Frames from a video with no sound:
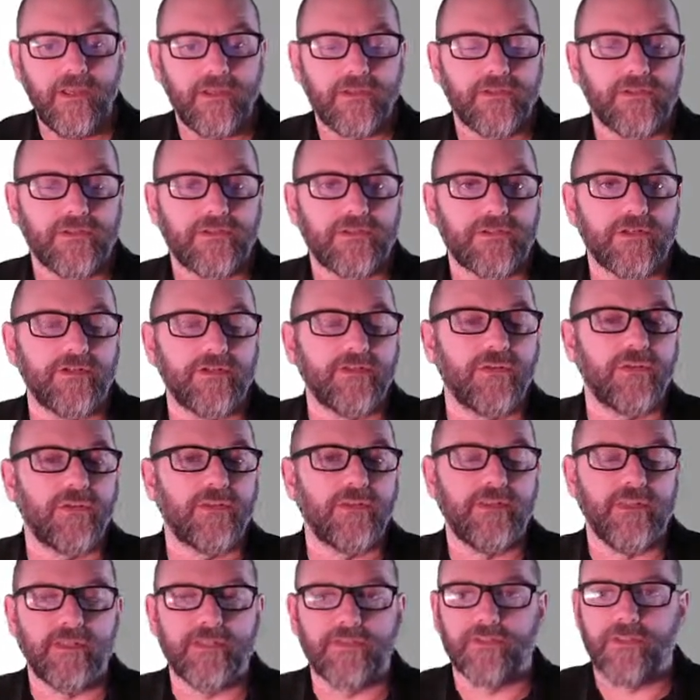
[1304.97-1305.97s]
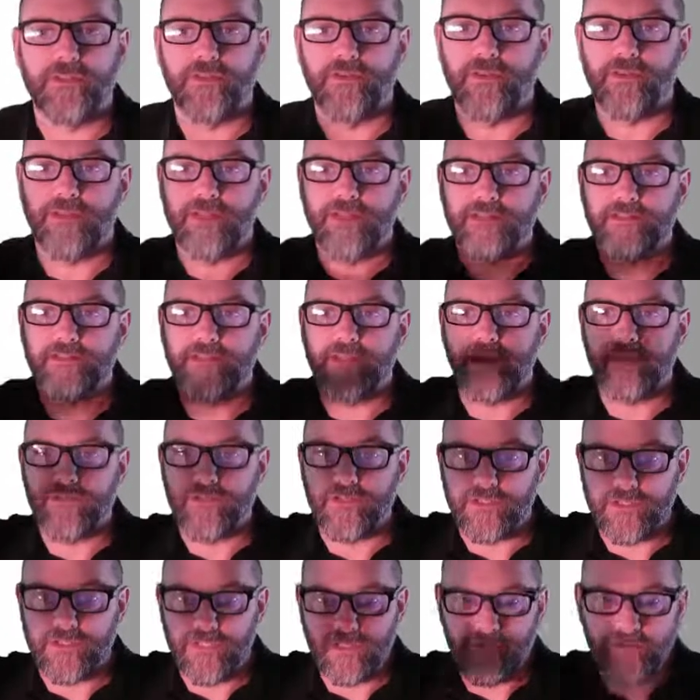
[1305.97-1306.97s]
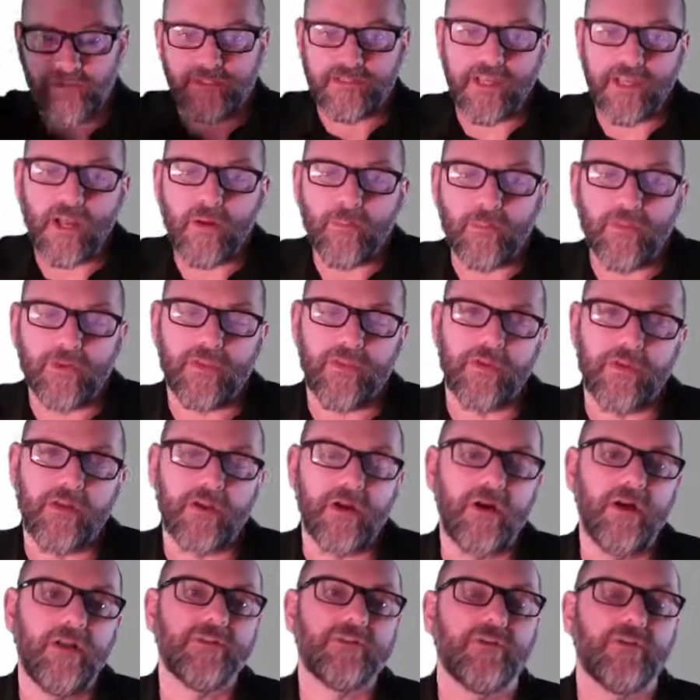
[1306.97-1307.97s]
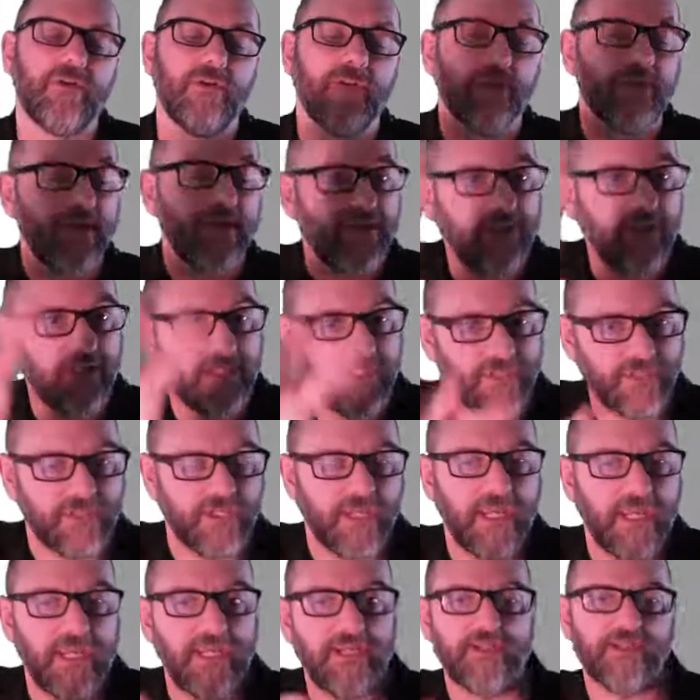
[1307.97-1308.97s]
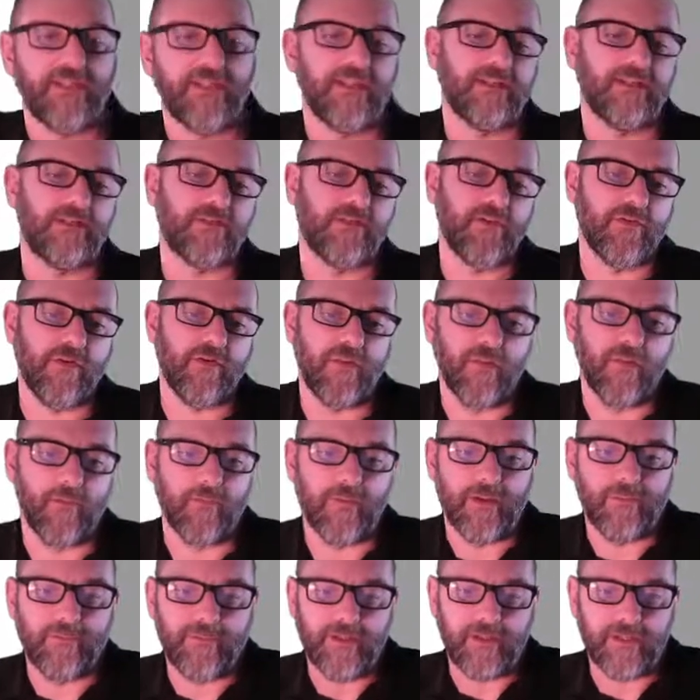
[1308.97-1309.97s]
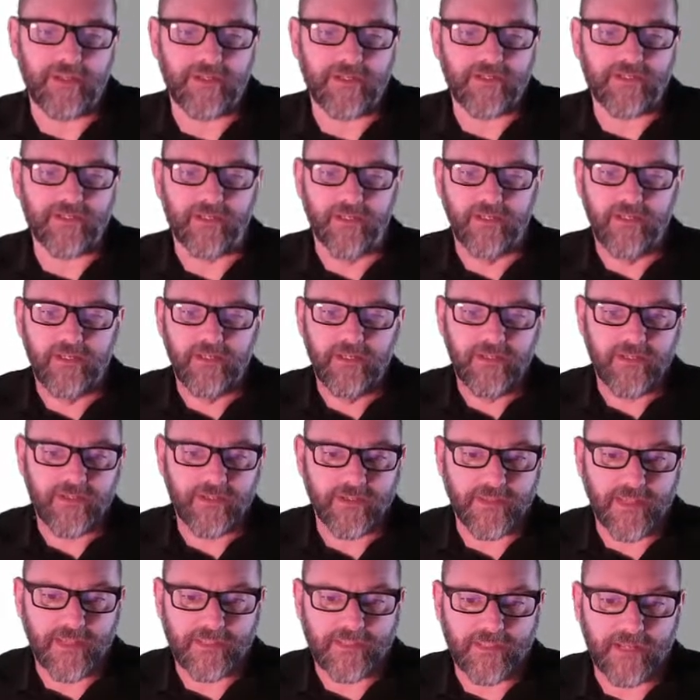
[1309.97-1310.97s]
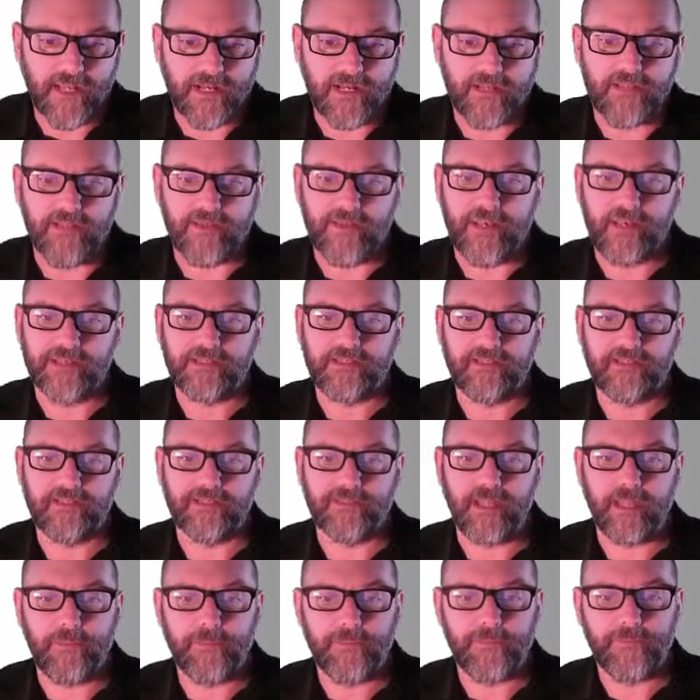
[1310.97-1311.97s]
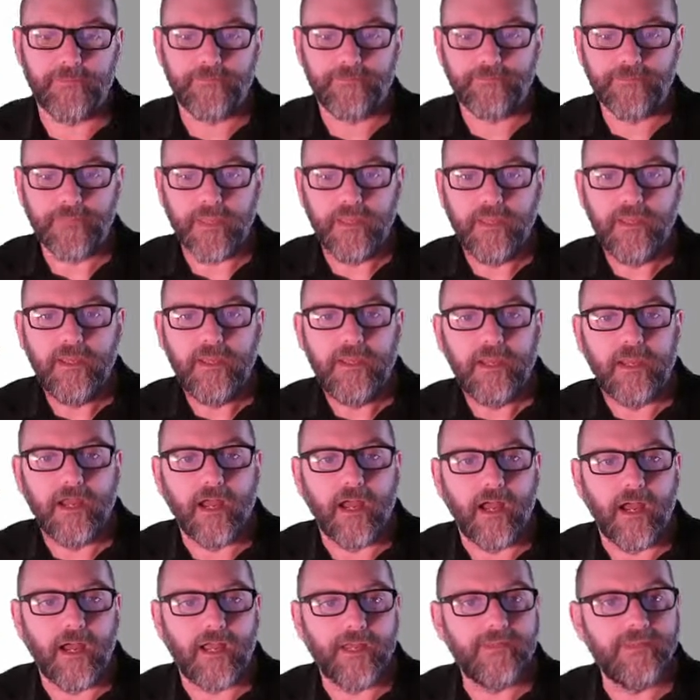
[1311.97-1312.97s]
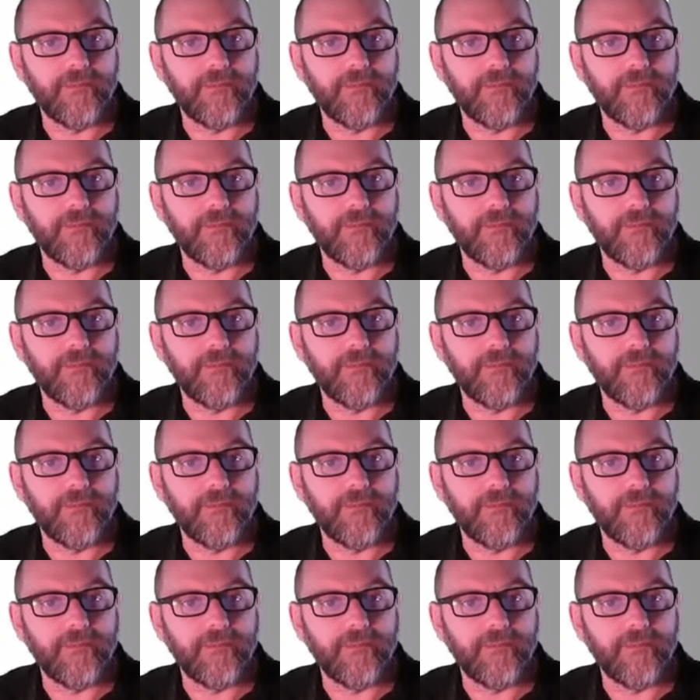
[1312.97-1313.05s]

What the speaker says: start doing things so that instead of just giving us output in the console, they're actually going to change things that are on the web page. So that's kind of the next step. In the